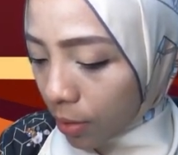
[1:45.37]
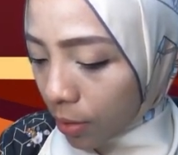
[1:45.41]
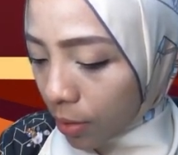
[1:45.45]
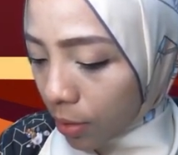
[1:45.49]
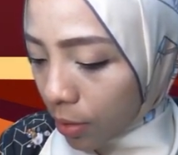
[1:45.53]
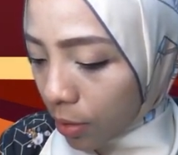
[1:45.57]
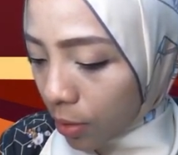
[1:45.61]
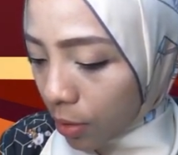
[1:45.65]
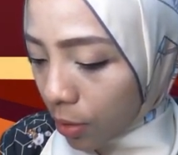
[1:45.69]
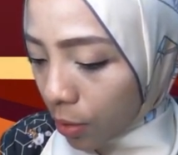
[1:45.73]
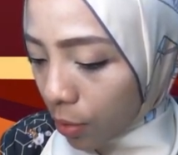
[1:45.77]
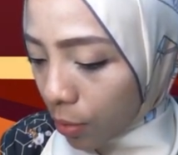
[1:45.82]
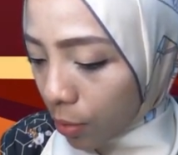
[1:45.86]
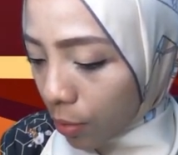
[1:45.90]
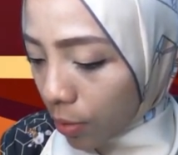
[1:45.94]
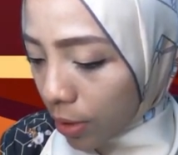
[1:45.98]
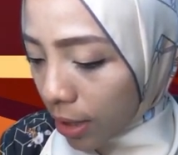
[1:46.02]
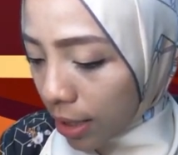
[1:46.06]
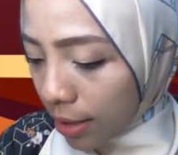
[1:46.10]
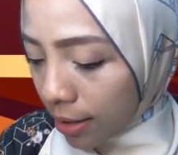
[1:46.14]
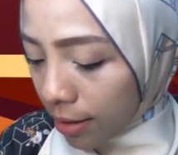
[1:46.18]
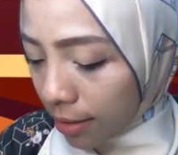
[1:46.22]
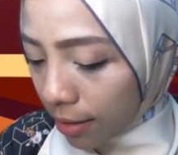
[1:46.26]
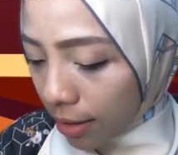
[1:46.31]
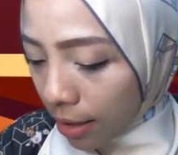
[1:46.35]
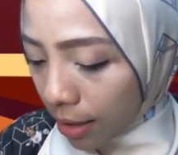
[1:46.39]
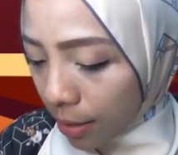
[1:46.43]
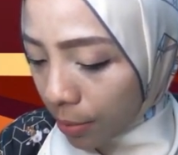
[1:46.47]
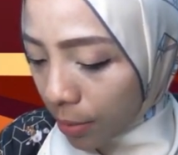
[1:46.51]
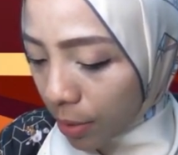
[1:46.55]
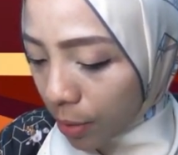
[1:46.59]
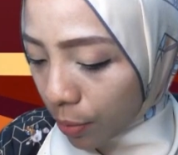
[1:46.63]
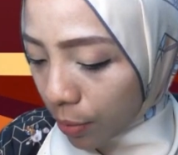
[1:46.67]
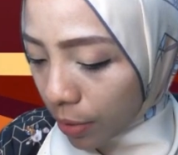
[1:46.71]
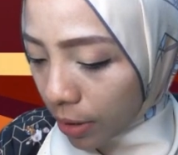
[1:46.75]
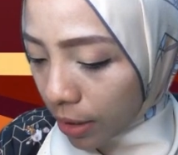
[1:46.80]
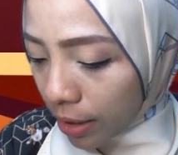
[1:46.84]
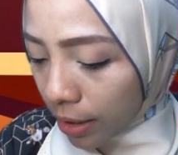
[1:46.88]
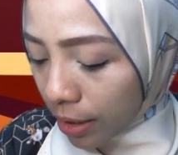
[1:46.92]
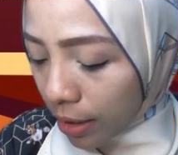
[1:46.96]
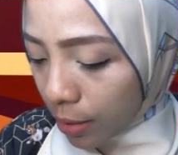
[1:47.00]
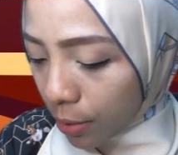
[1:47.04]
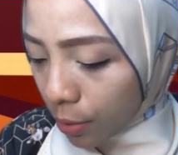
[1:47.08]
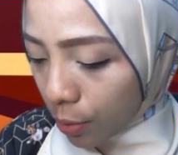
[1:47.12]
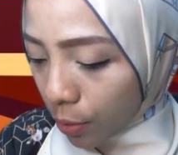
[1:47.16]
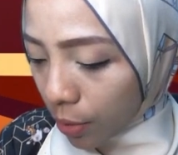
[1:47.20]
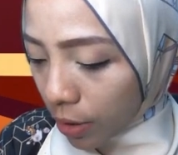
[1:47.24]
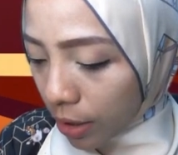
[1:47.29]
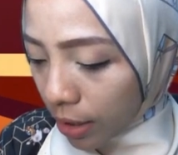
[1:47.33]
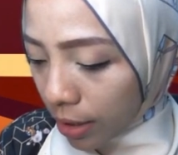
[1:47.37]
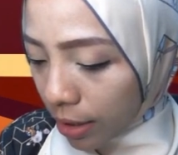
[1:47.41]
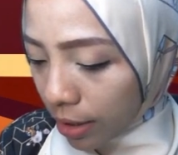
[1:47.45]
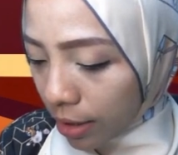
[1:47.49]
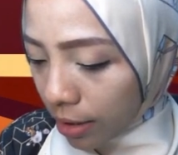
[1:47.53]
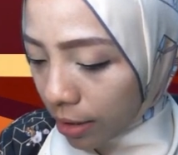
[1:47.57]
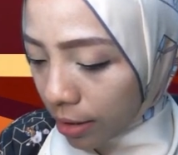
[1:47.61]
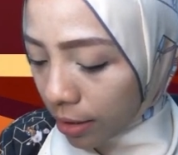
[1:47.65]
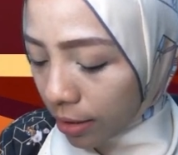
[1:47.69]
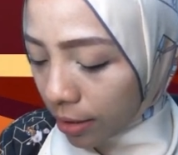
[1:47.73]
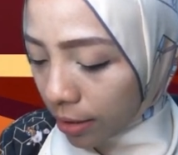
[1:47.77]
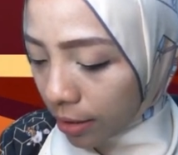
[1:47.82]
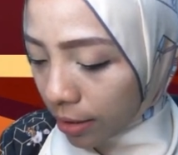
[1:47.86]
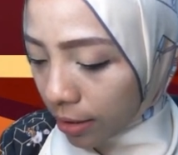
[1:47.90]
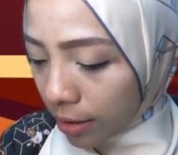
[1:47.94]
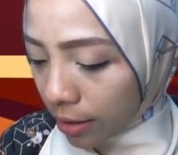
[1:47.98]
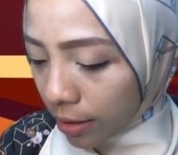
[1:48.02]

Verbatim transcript: so 1 times 1 is 1